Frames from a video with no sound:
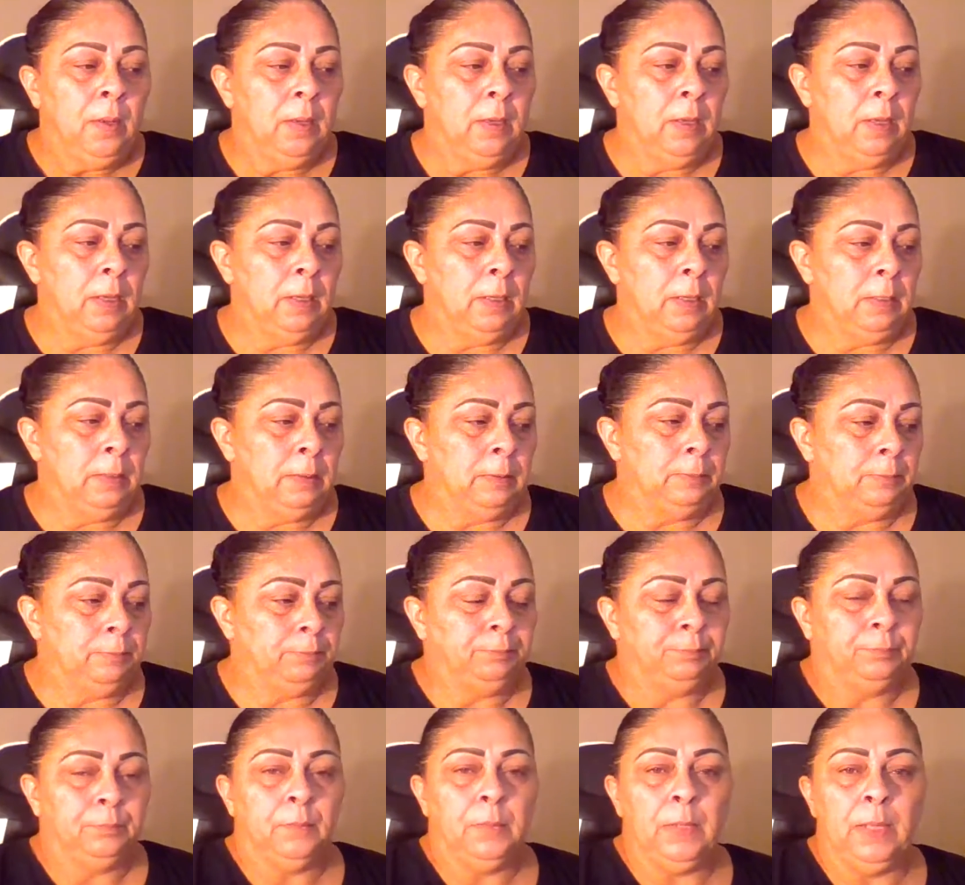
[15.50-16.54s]
Um,
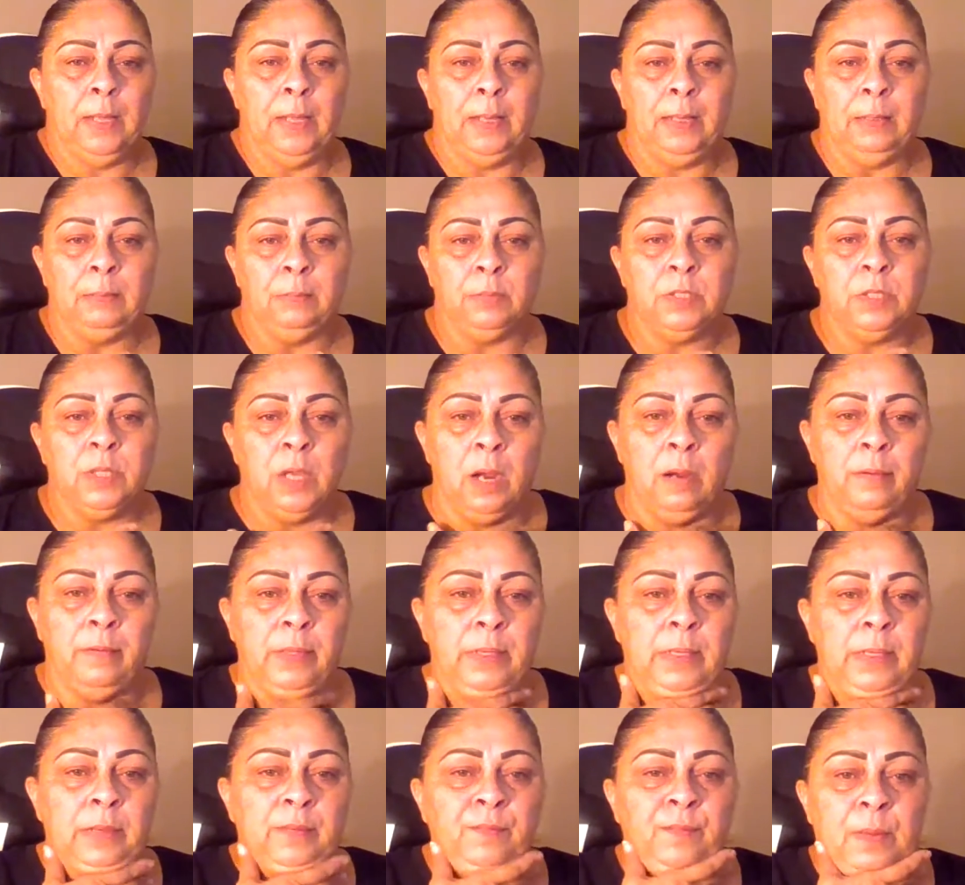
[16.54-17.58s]
and I'm
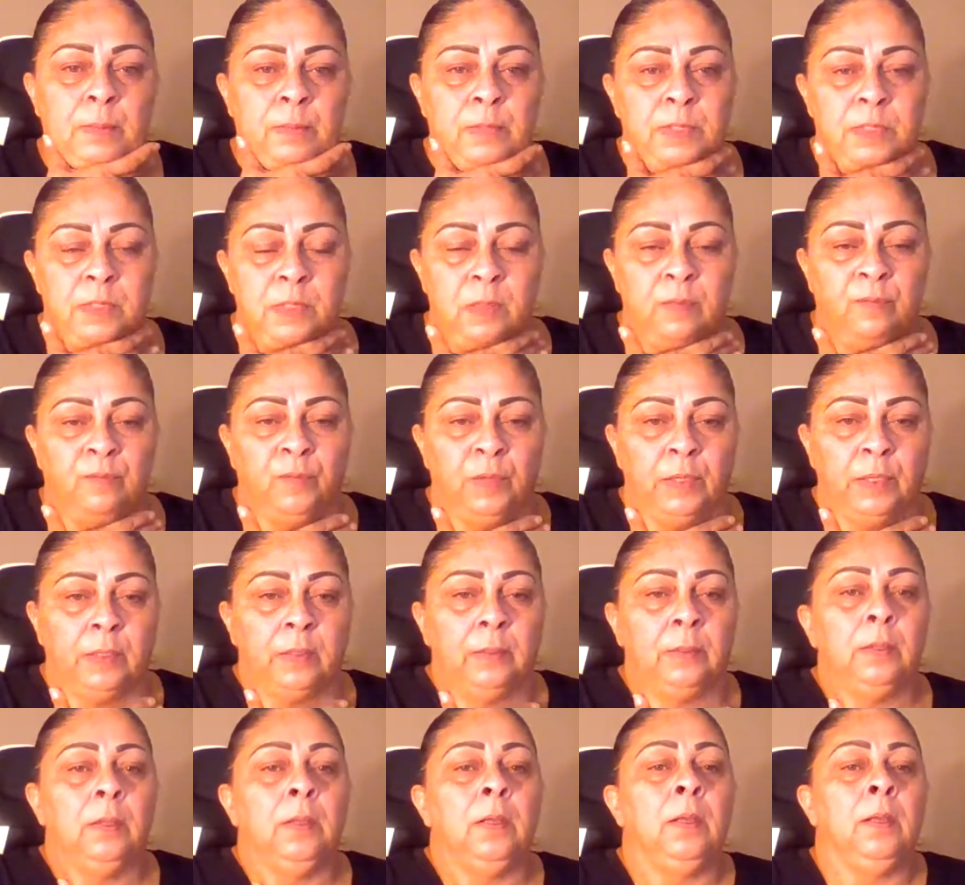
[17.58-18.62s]
sorry if I'm
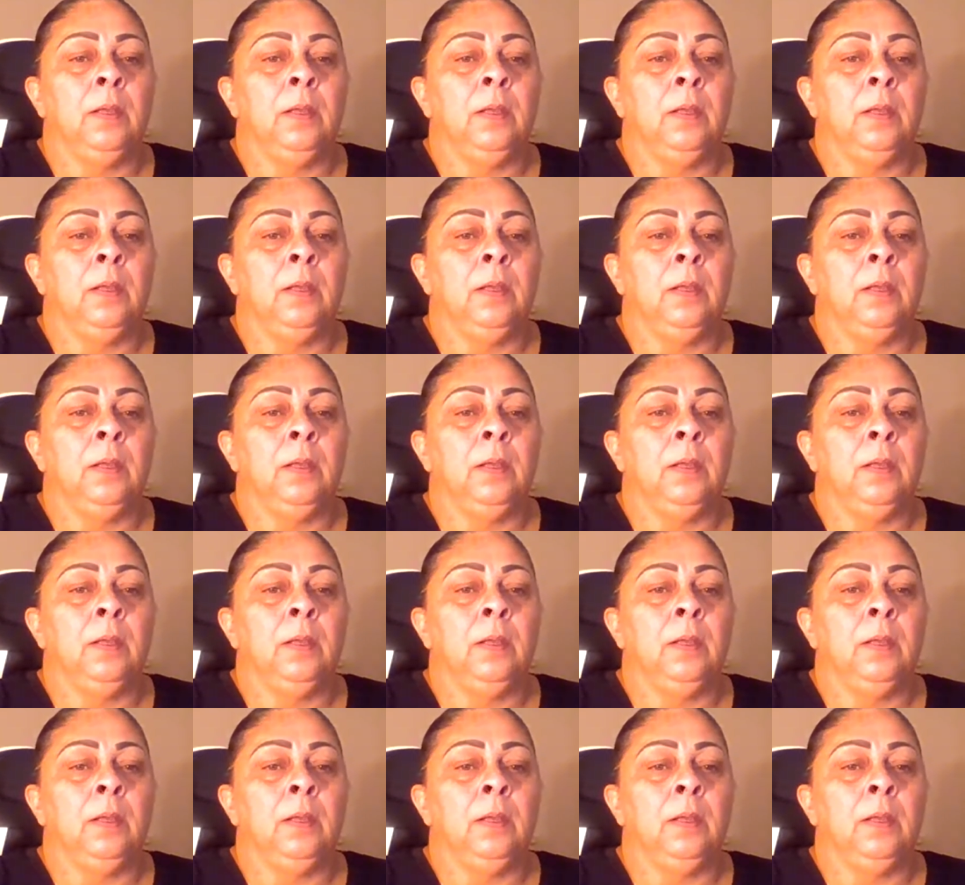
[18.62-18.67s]
sniffling.